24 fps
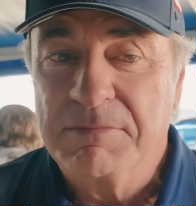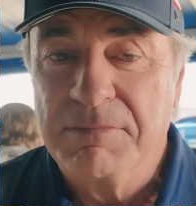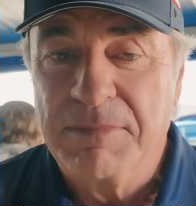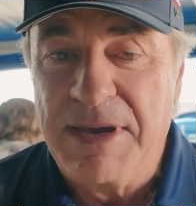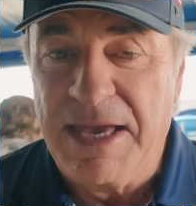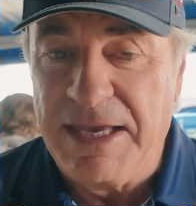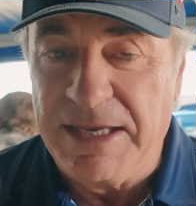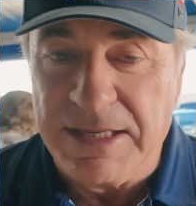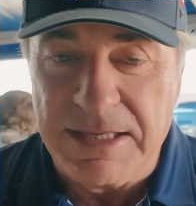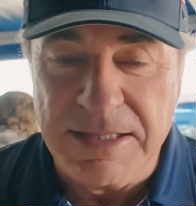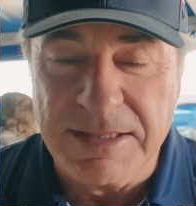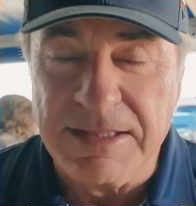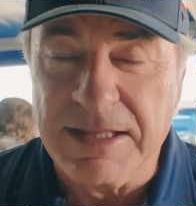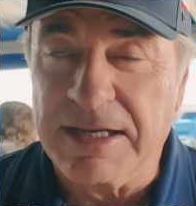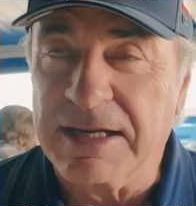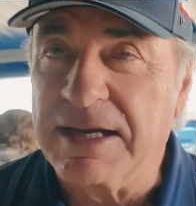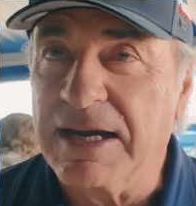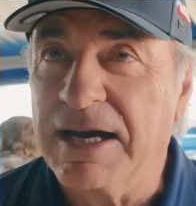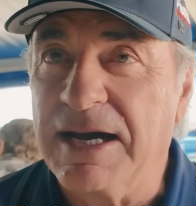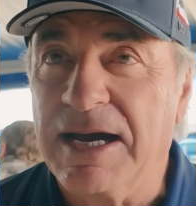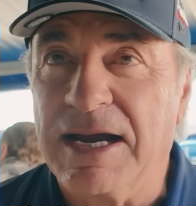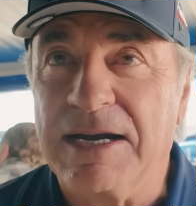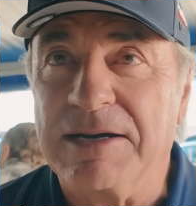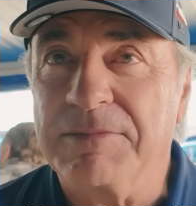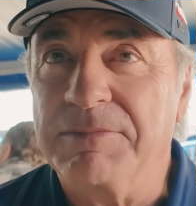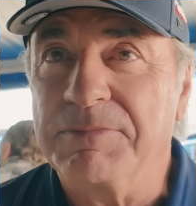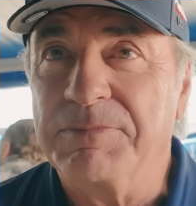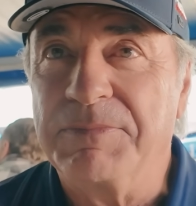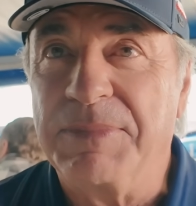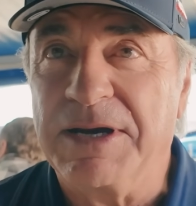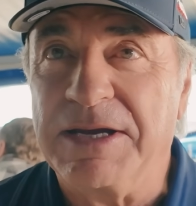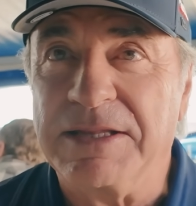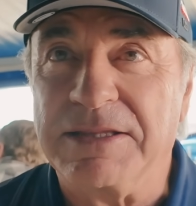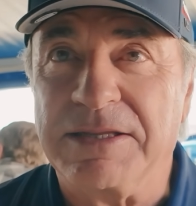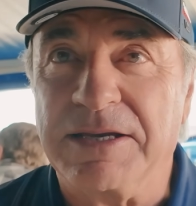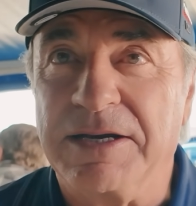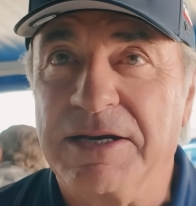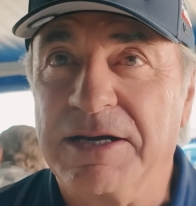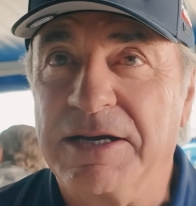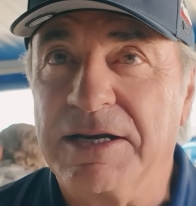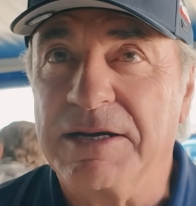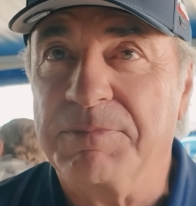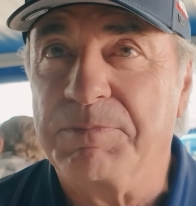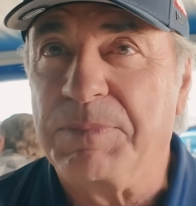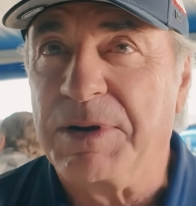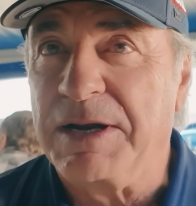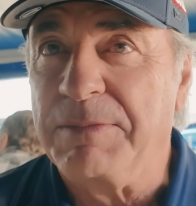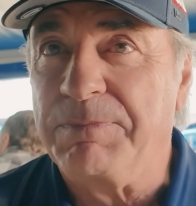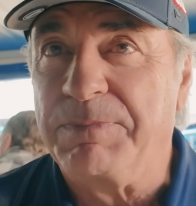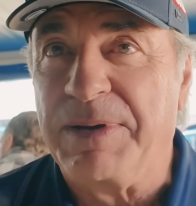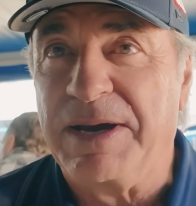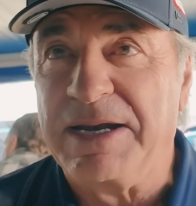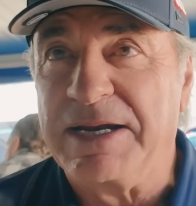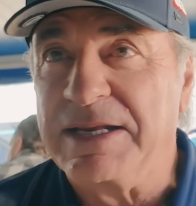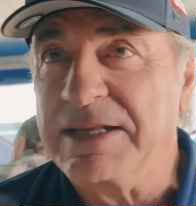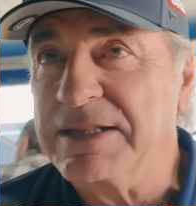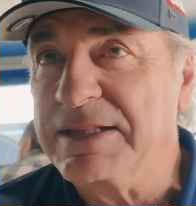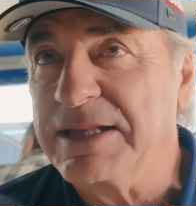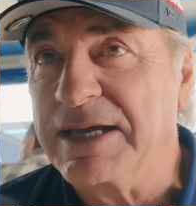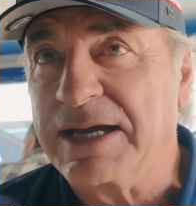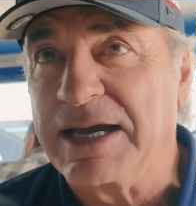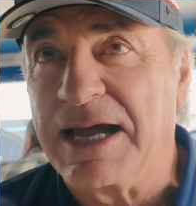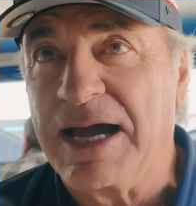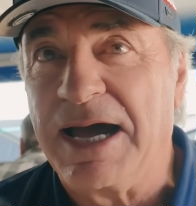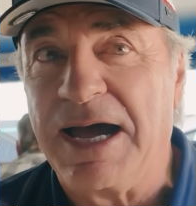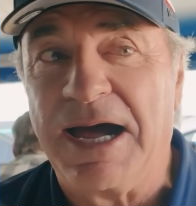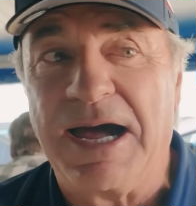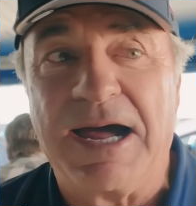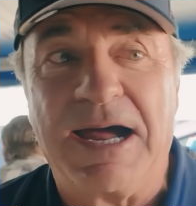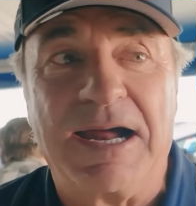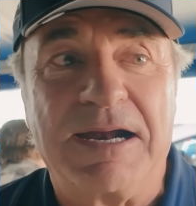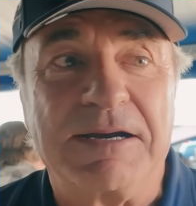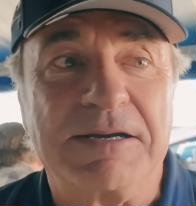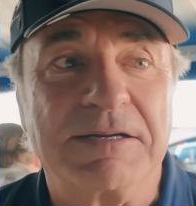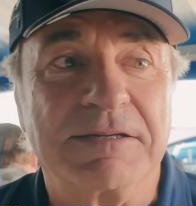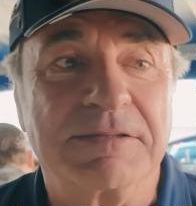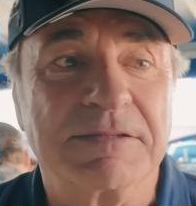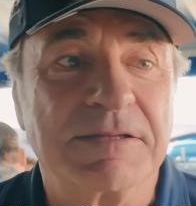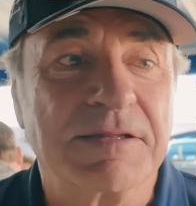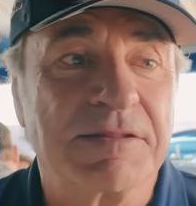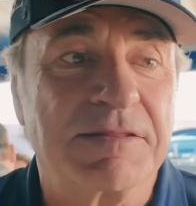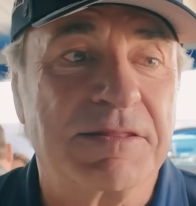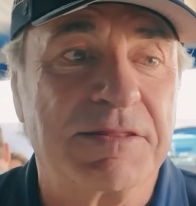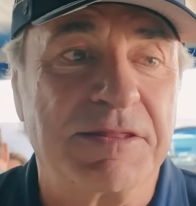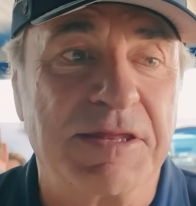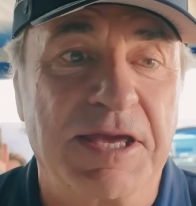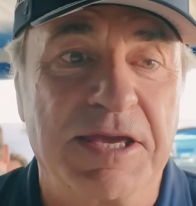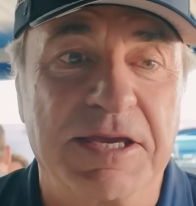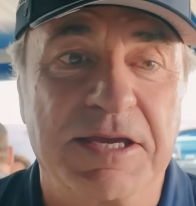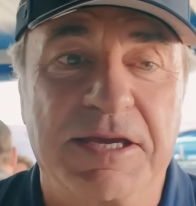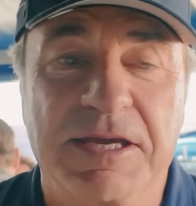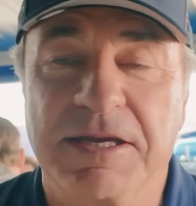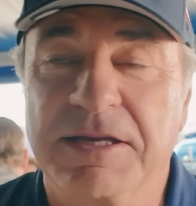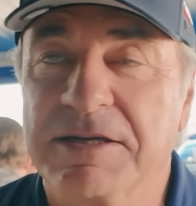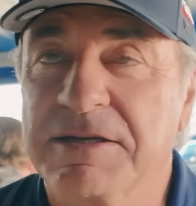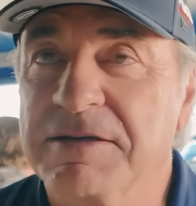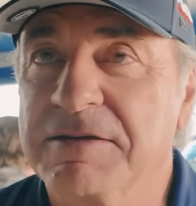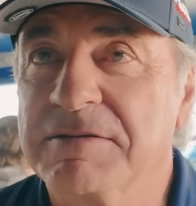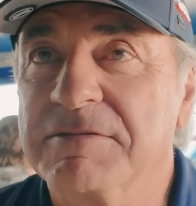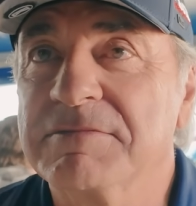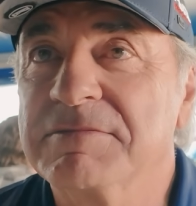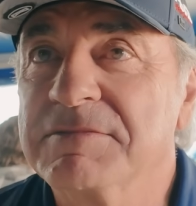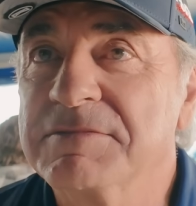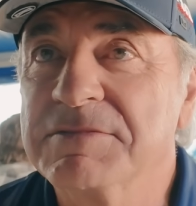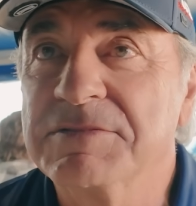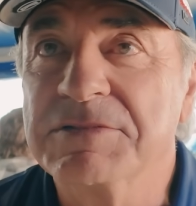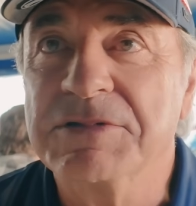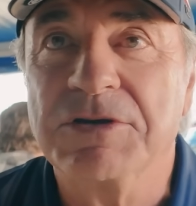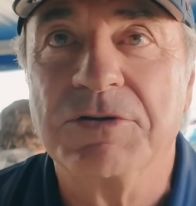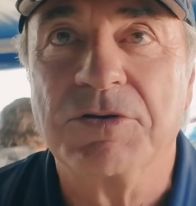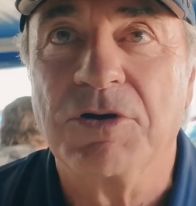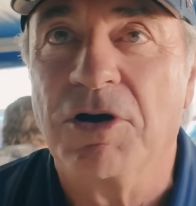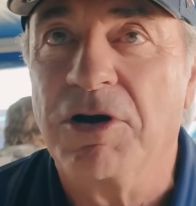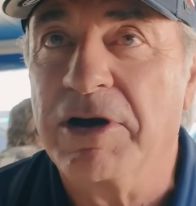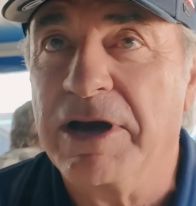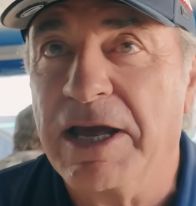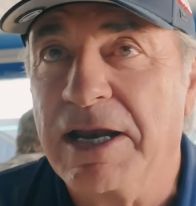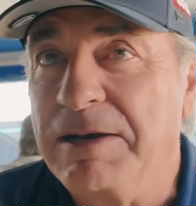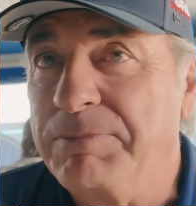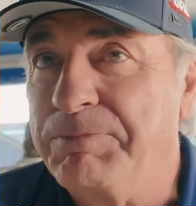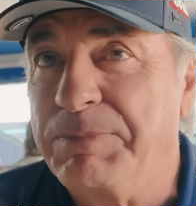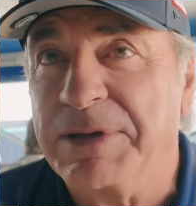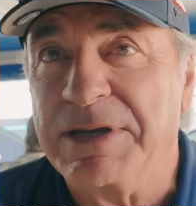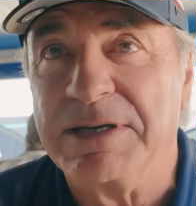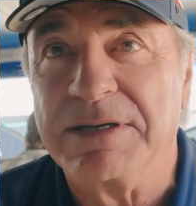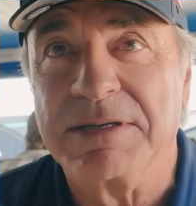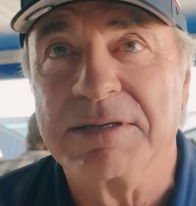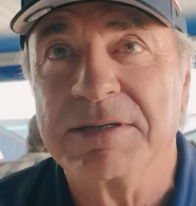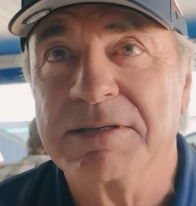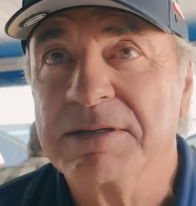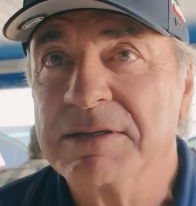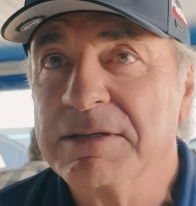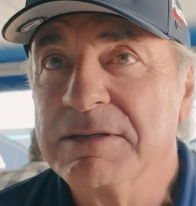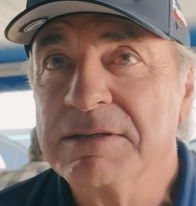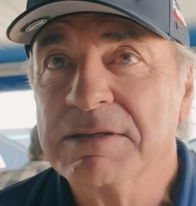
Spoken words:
making the car better, preparing the car, thinking, helping